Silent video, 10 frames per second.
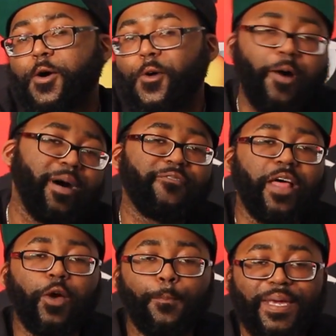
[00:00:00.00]
Well, my
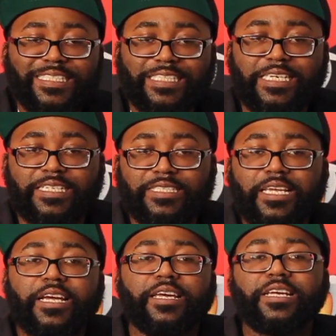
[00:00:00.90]
fellow
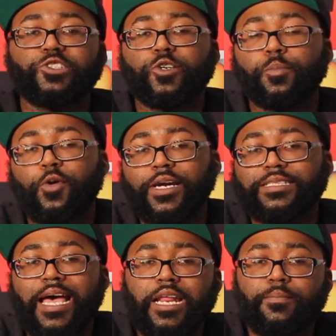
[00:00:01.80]
Beastians, it's your
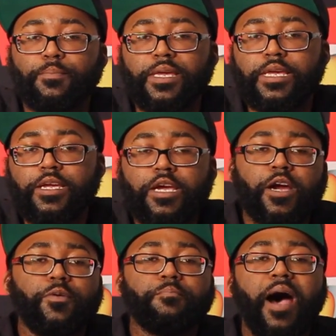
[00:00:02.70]
boy Teddy B
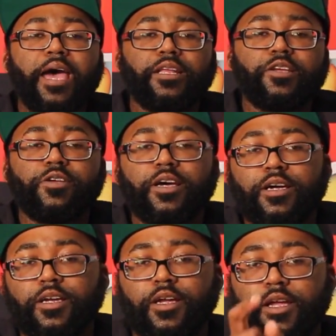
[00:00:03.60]
reminding you
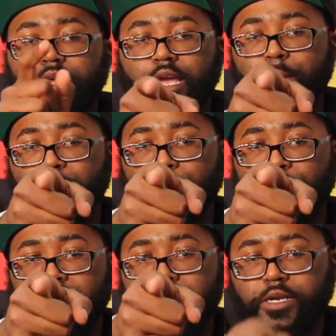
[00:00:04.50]
to keep it
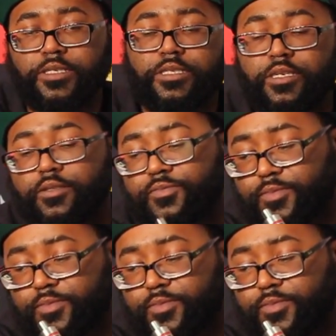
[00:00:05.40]
beast.